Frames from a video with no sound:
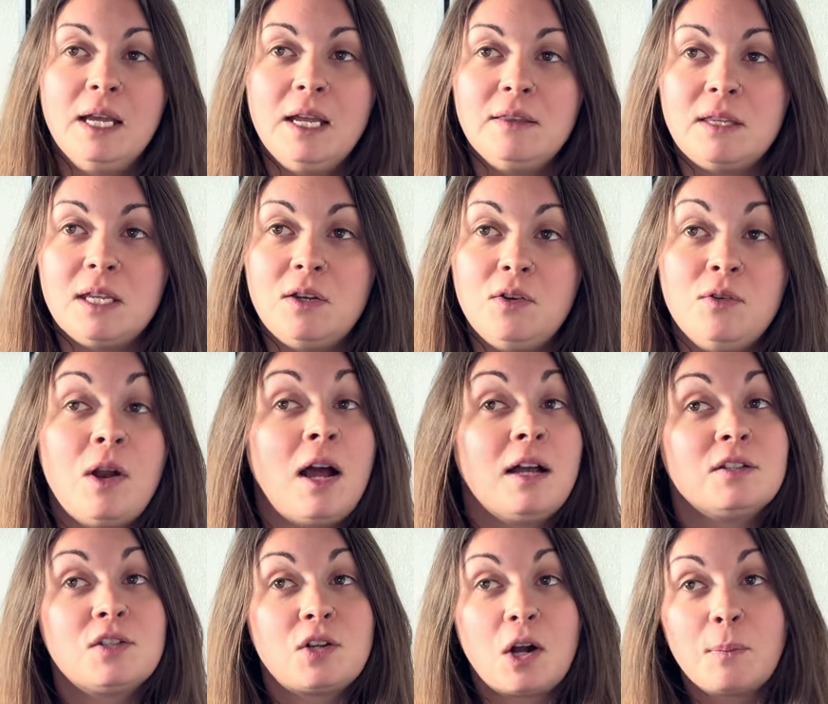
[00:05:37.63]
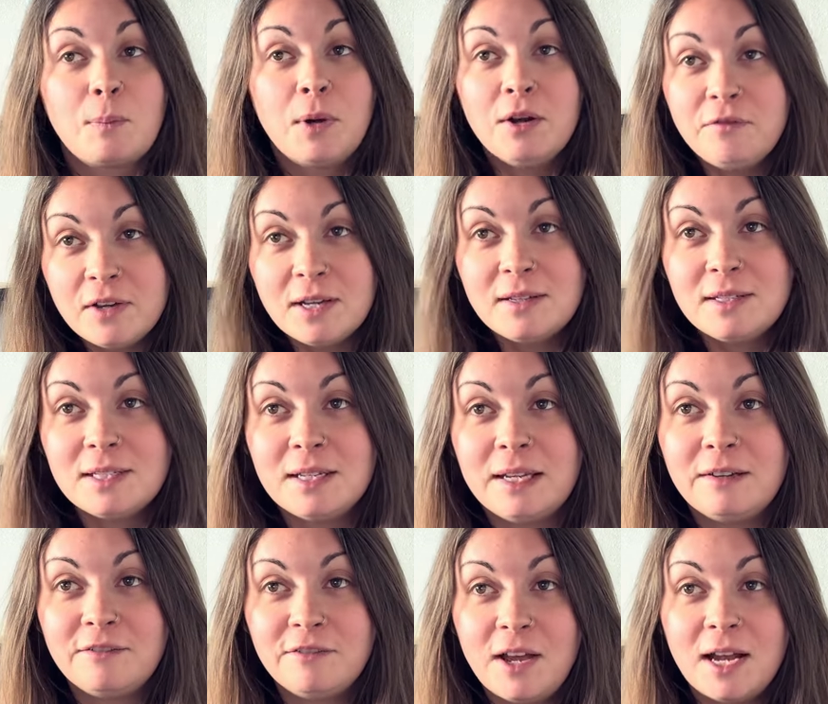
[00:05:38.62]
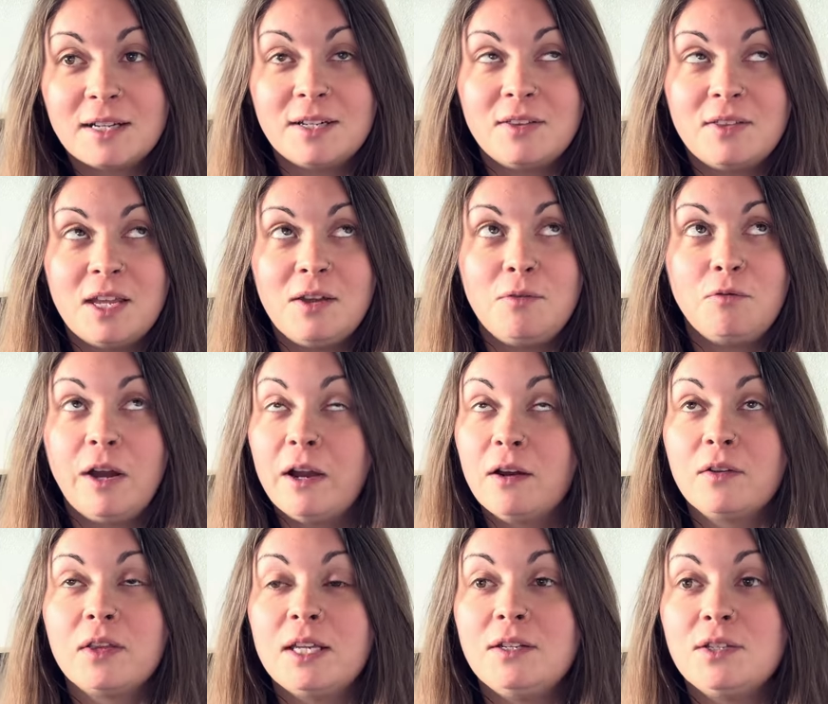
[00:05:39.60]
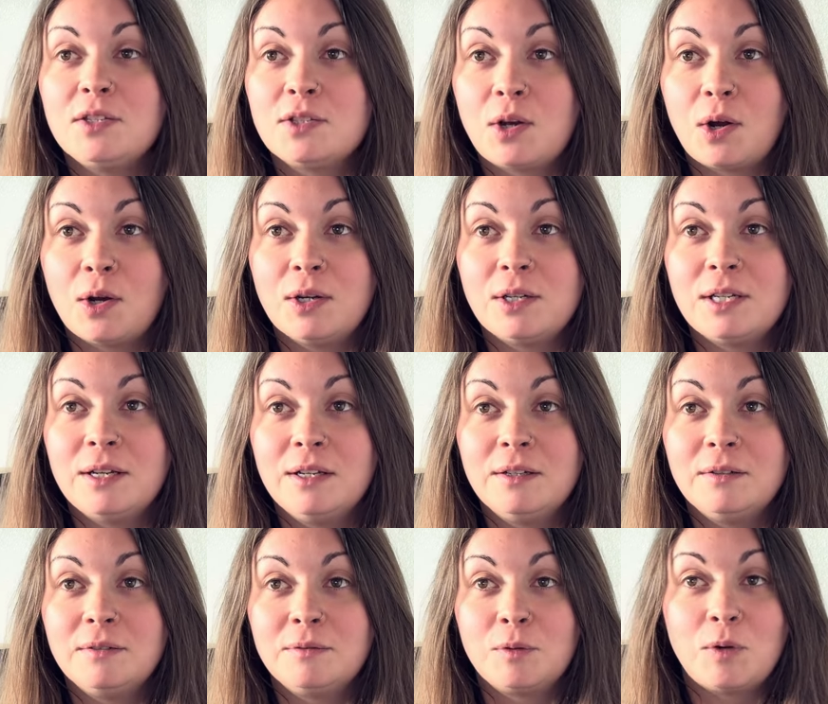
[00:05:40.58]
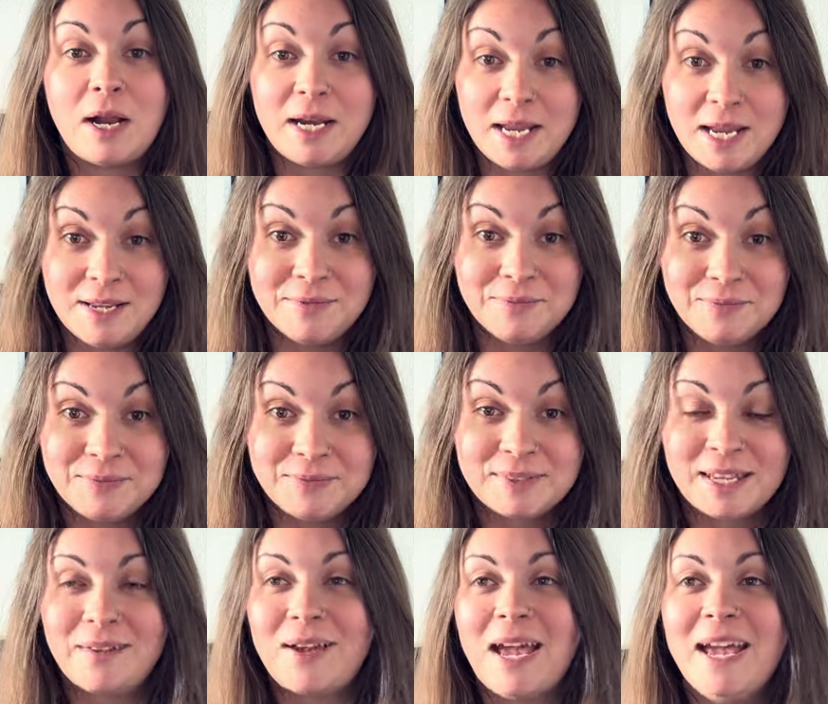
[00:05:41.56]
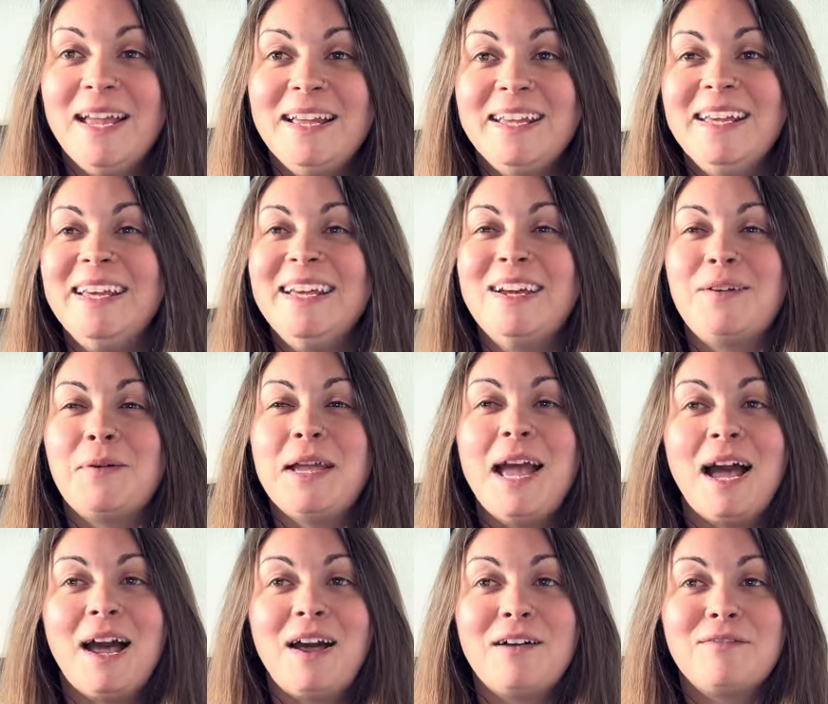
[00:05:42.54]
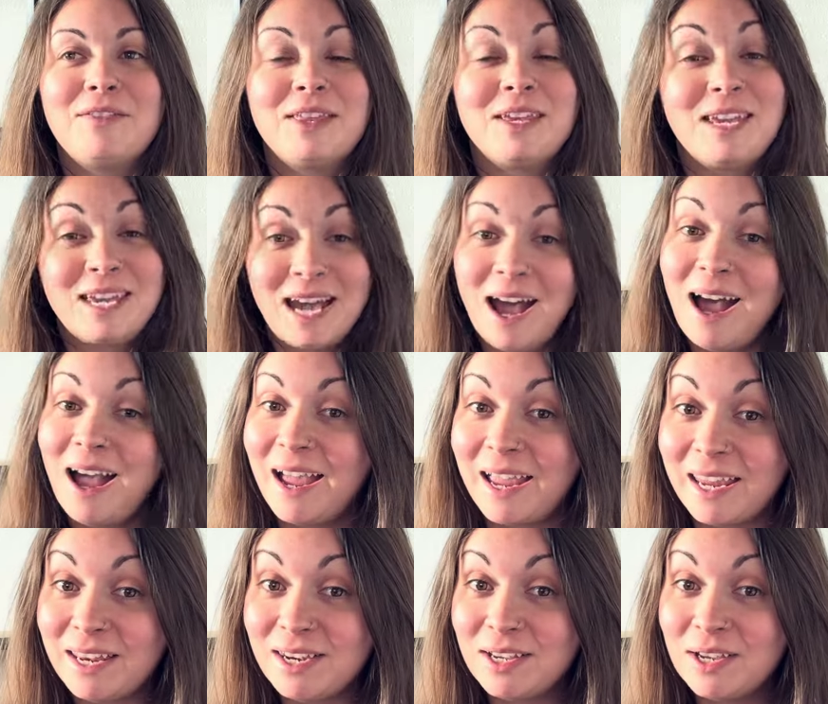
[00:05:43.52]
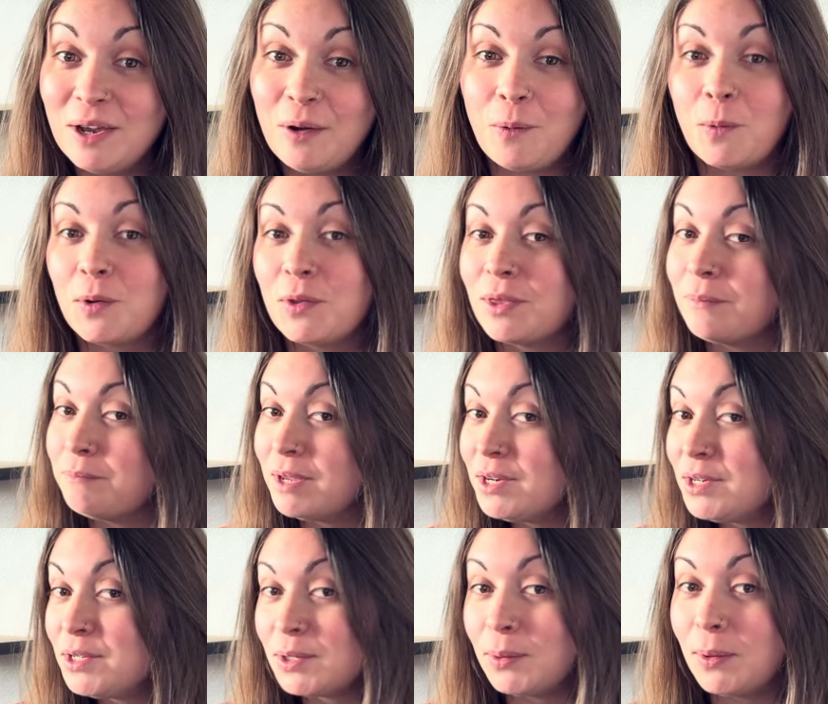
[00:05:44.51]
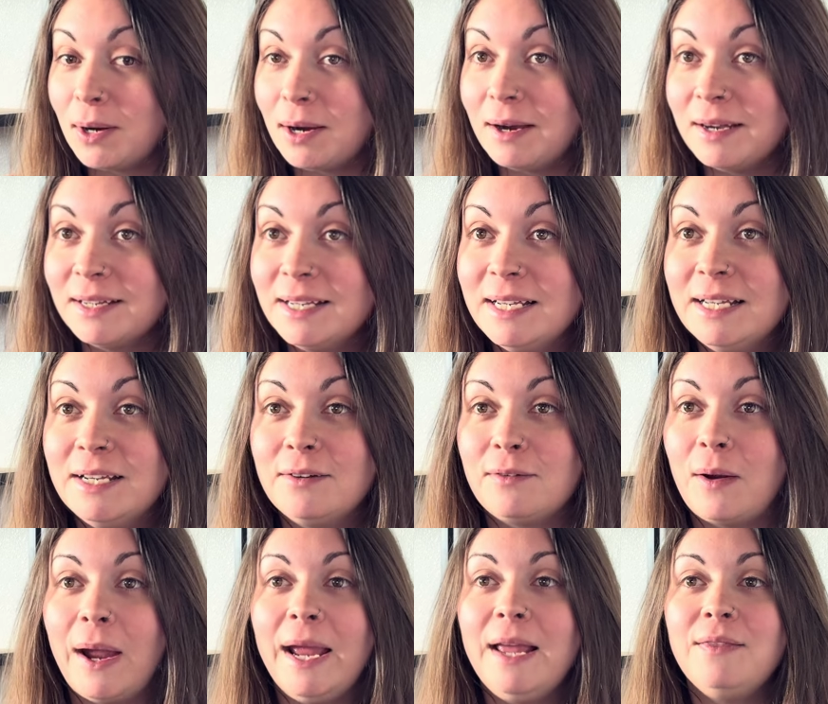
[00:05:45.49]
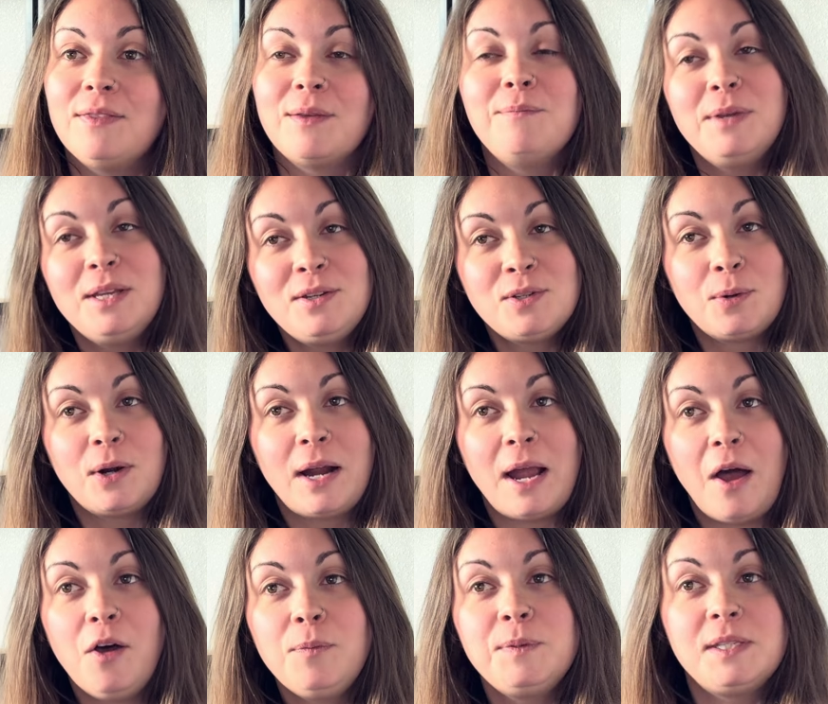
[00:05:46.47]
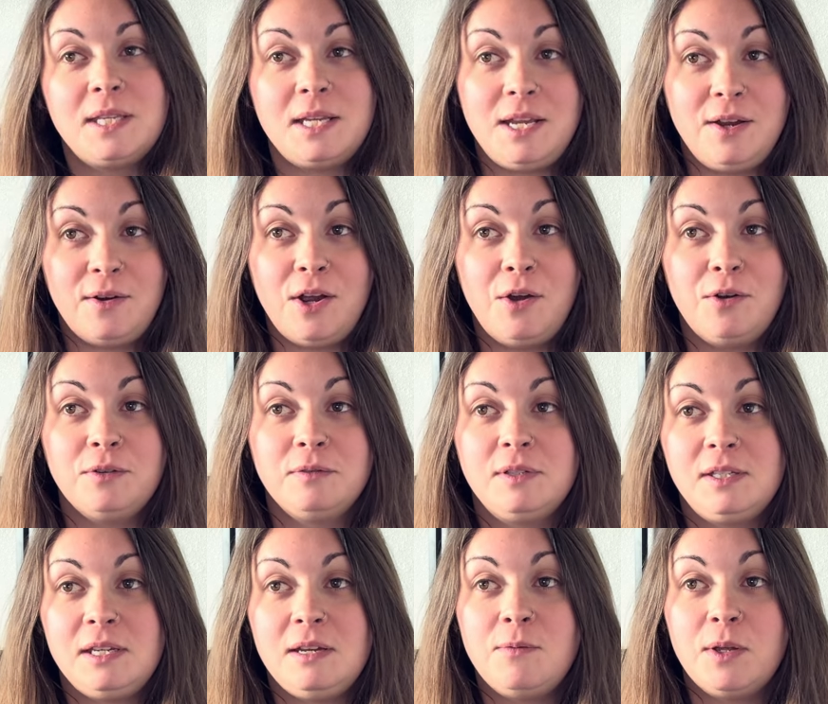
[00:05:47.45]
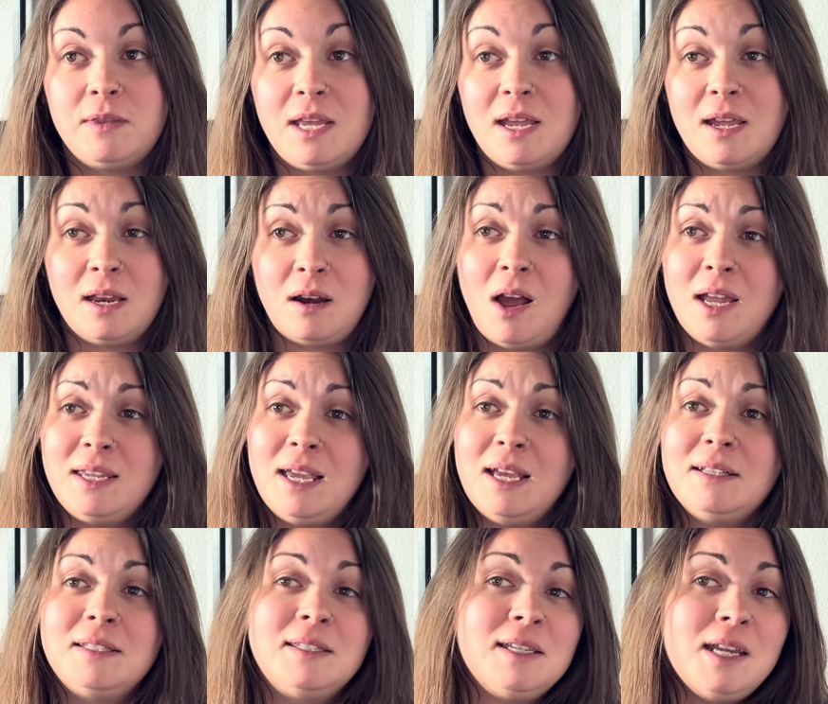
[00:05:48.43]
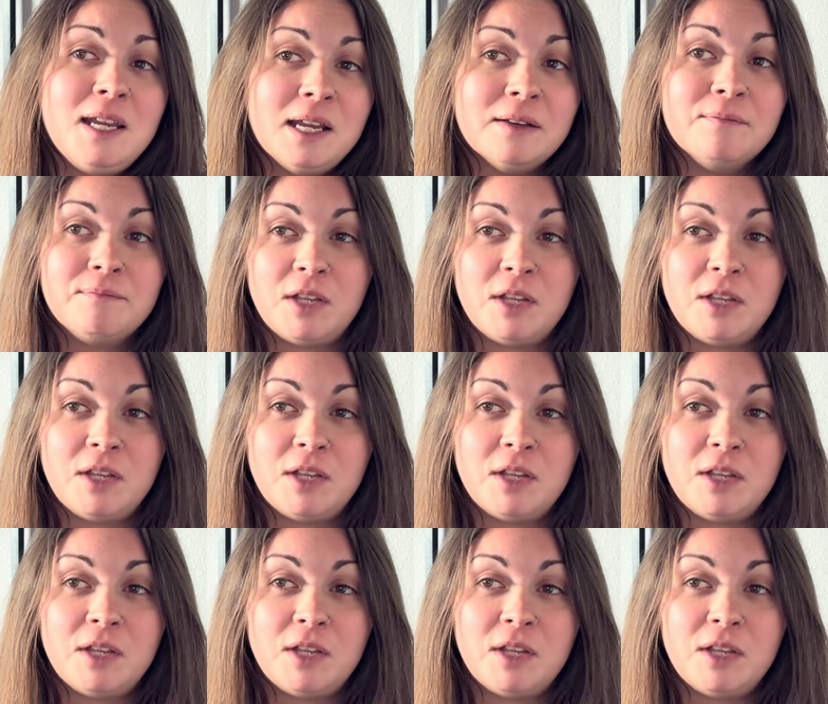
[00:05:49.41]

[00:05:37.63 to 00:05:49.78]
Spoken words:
They do not start perfect. In fact, they rarely start ready, okay? We have the guide or the mentor, right? The mentor helps the hero see what they cannot yet see.